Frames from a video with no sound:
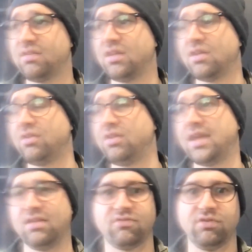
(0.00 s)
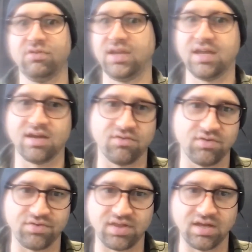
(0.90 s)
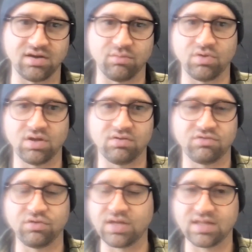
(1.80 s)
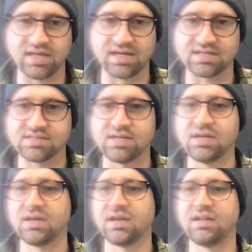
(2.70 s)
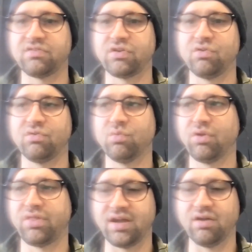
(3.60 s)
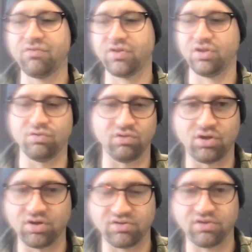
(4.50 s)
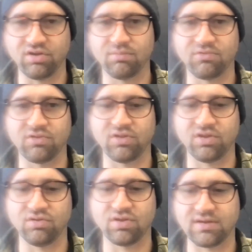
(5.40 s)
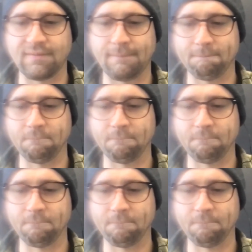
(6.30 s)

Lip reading: You certainly can't cover everything in a 2-day class. And so we're there for you long term so that you can